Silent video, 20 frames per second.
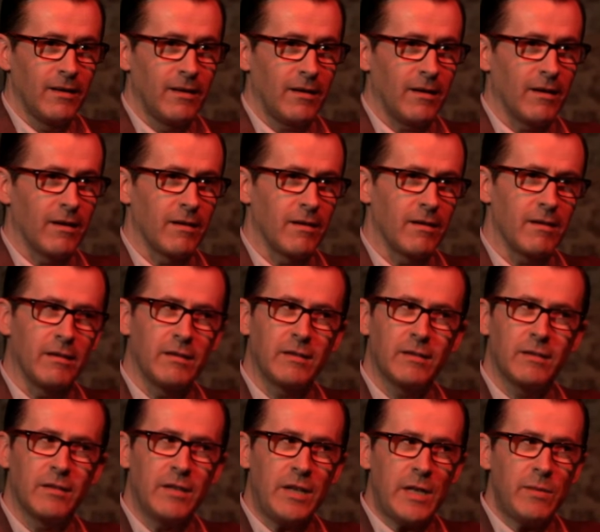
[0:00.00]

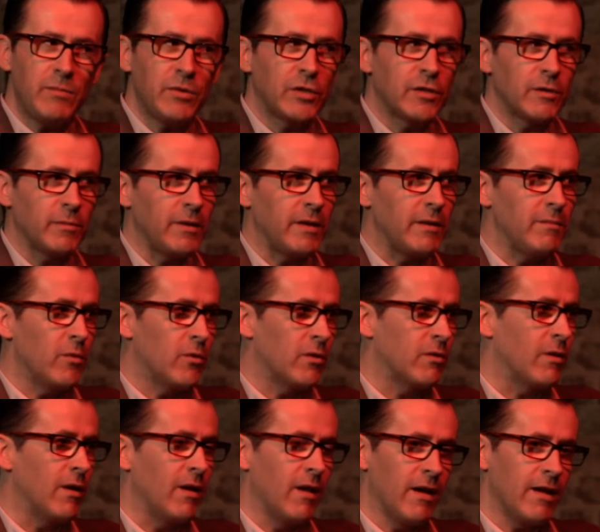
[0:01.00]
It's deemed to be more
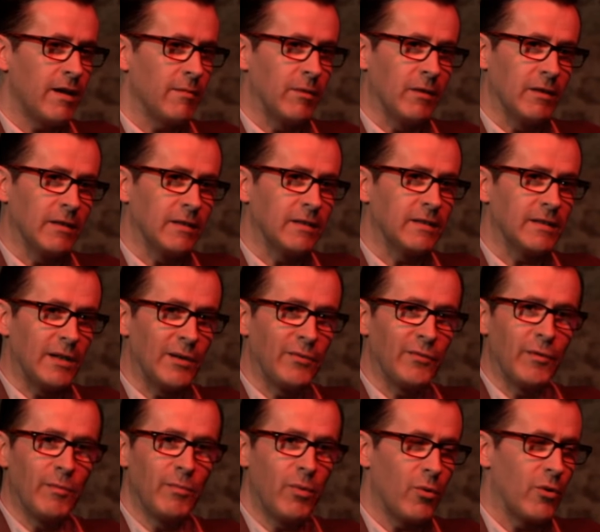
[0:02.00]
reliable than
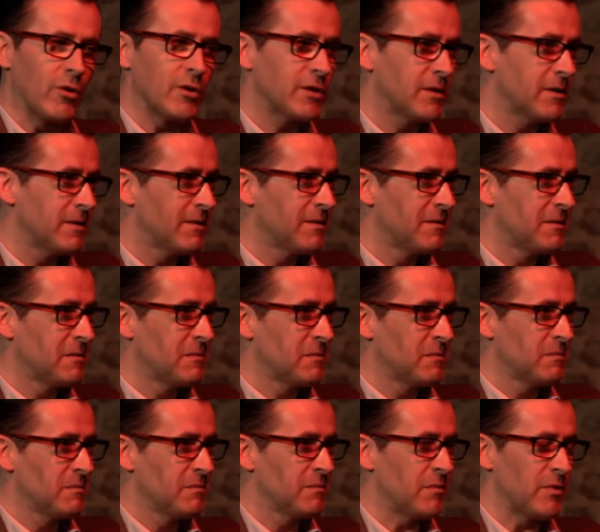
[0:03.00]
self-report,
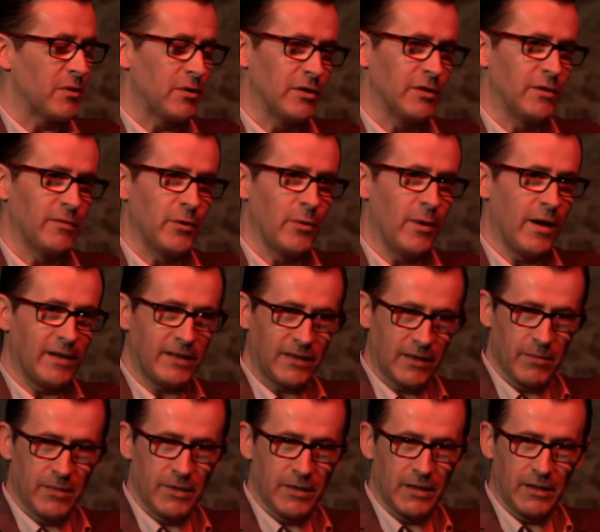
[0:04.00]
because if you ask
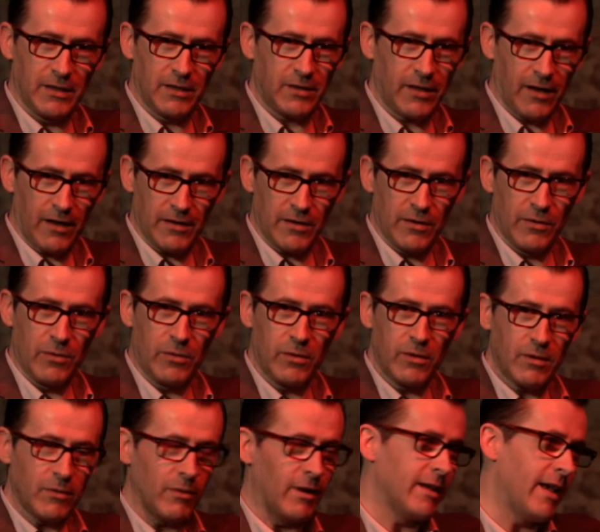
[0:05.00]
somebody to tell you
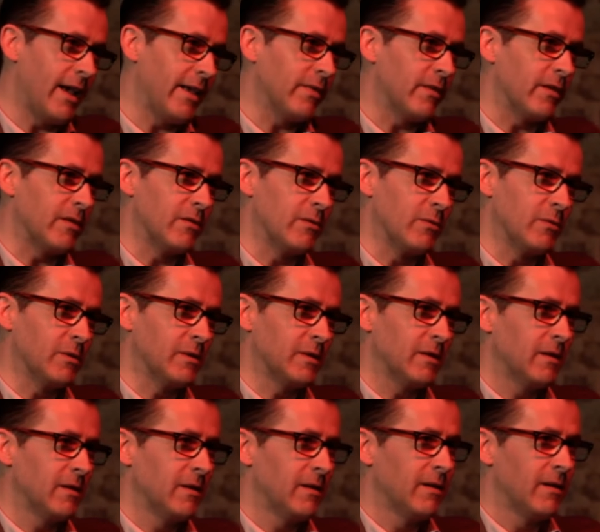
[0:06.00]
what hand they
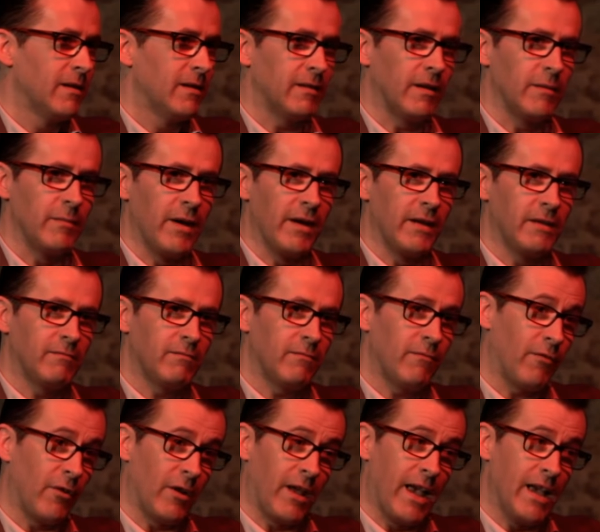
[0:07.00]
use, they might
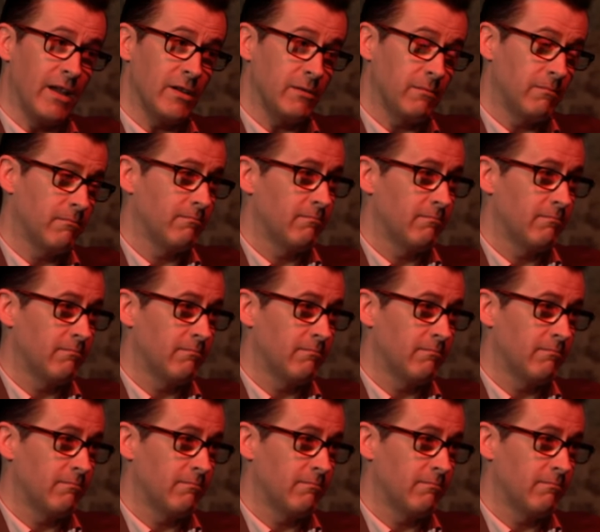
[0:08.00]
forget,